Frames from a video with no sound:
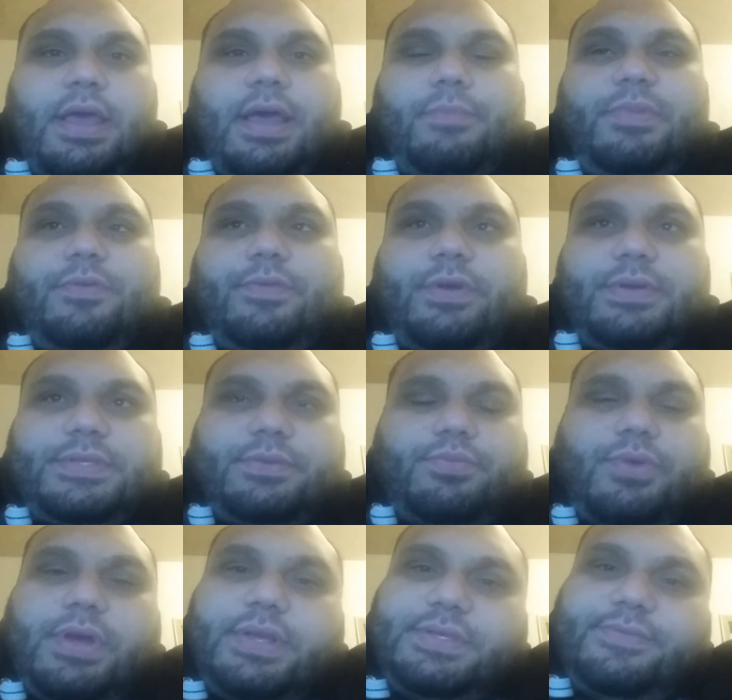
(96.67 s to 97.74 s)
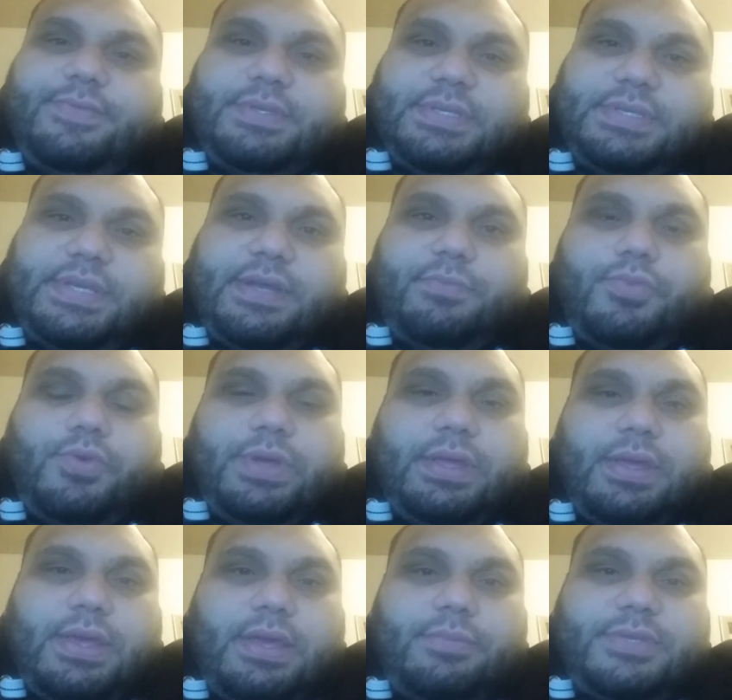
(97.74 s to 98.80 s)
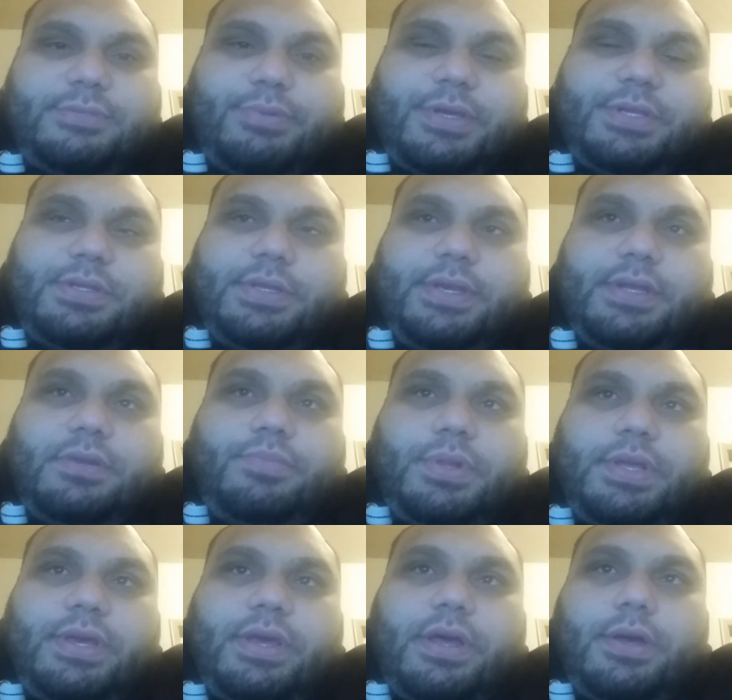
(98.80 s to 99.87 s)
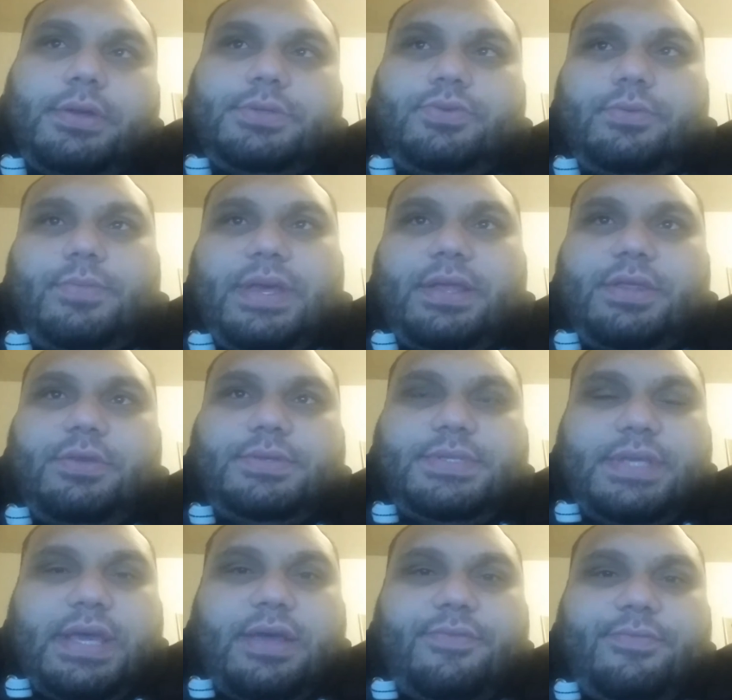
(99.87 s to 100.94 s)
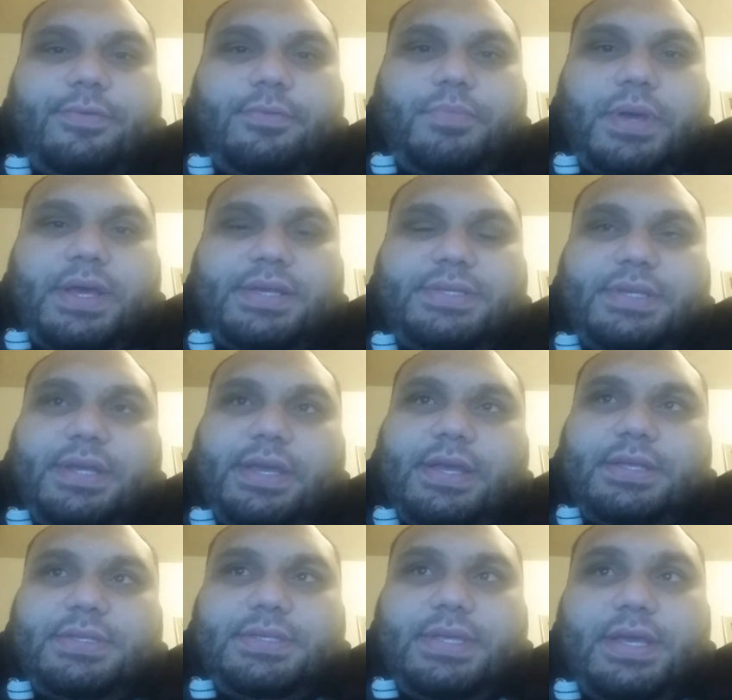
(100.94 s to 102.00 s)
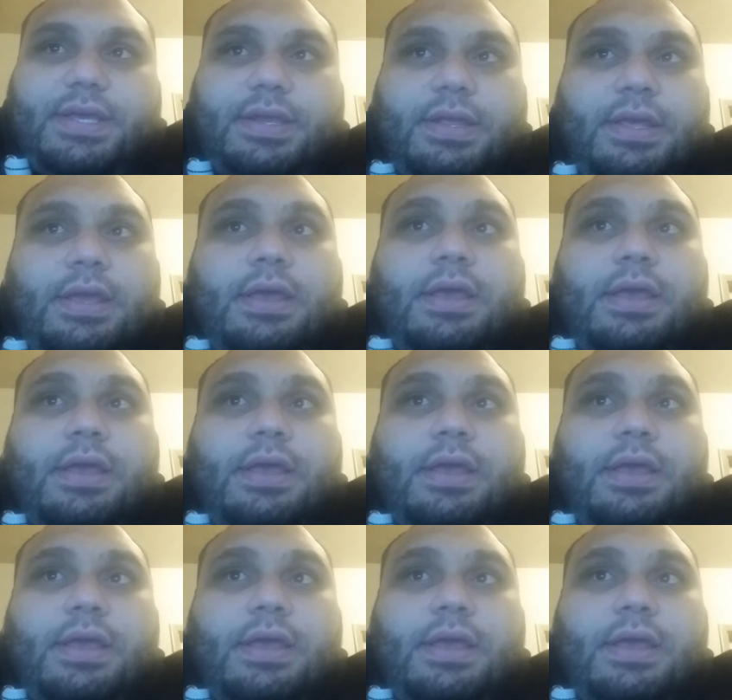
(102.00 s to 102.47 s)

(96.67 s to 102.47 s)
I'd be very surprised if it's a 10-point game, especially in the playoffs with Matthew Stafford passing against that